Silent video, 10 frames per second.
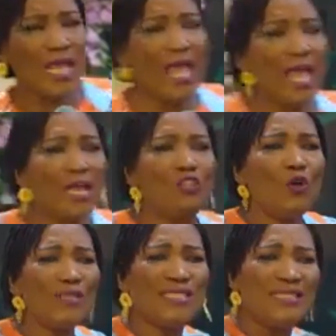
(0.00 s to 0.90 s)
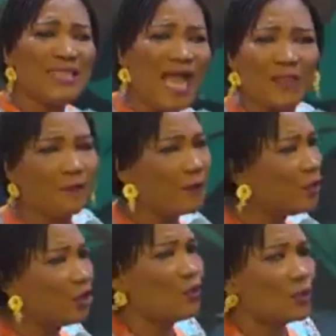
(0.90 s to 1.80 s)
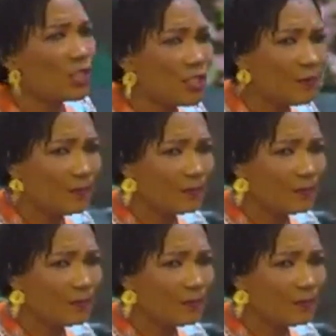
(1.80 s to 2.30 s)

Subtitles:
say, don't die for the church.